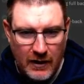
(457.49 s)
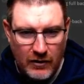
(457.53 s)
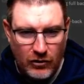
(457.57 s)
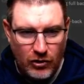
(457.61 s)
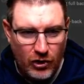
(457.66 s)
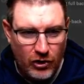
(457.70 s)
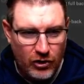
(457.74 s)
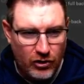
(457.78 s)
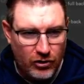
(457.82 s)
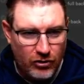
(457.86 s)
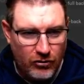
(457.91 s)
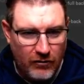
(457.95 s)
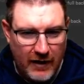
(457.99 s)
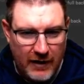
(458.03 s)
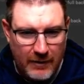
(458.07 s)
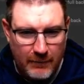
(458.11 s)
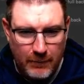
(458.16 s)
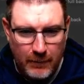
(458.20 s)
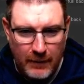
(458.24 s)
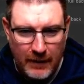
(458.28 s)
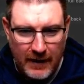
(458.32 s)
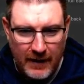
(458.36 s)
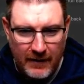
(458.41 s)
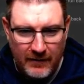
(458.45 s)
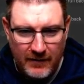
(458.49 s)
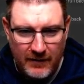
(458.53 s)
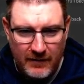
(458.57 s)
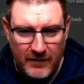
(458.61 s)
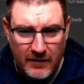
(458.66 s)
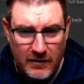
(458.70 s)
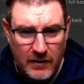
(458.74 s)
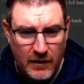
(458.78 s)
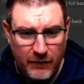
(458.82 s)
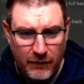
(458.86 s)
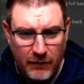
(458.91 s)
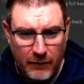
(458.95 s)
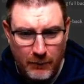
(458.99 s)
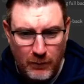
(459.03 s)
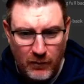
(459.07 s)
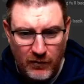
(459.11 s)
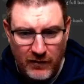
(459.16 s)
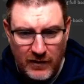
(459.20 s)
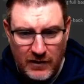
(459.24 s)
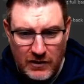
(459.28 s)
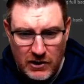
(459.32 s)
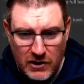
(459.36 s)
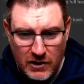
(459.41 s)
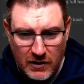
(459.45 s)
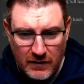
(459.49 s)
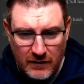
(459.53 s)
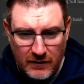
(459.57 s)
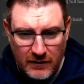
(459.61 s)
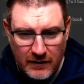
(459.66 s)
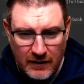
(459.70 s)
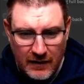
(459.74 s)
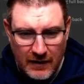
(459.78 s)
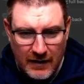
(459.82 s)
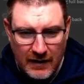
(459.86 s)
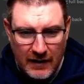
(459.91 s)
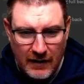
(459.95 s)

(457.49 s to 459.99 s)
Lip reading: you can train players into different positions.